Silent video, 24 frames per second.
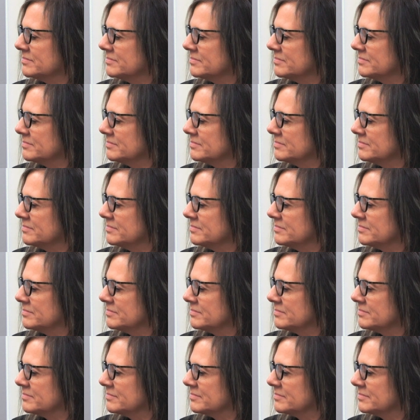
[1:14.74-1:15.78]

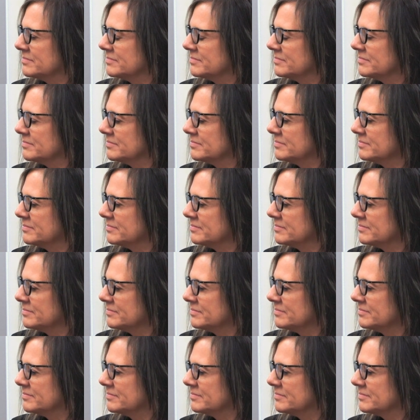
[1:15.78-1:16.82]

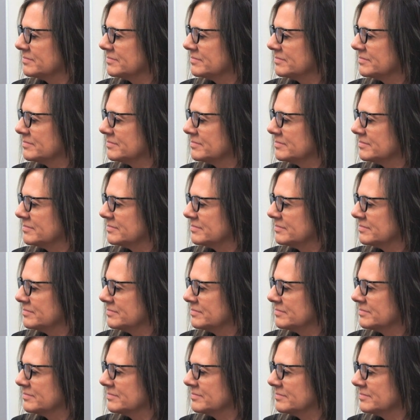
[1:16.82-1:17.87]

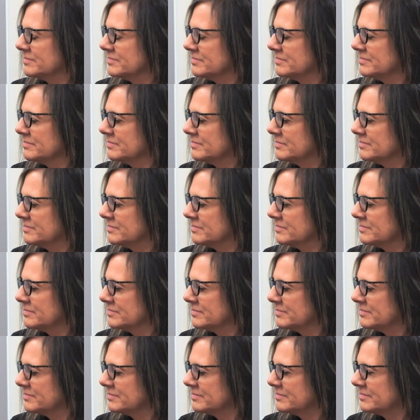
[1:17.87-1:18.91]

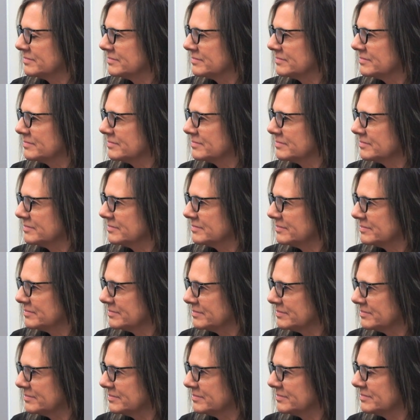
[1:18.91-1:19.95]

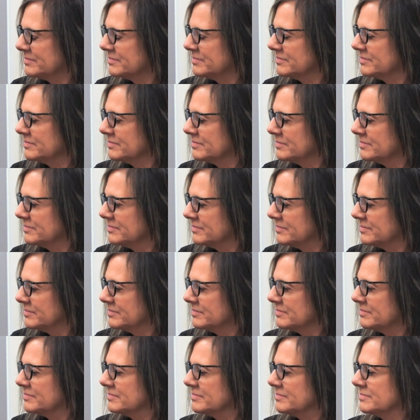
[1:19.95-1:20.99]

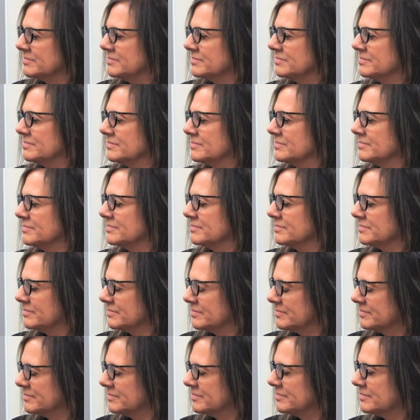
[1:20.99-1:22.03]

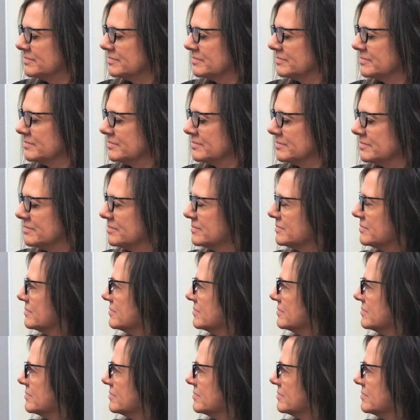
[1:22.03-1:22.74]
The person shown says nothing.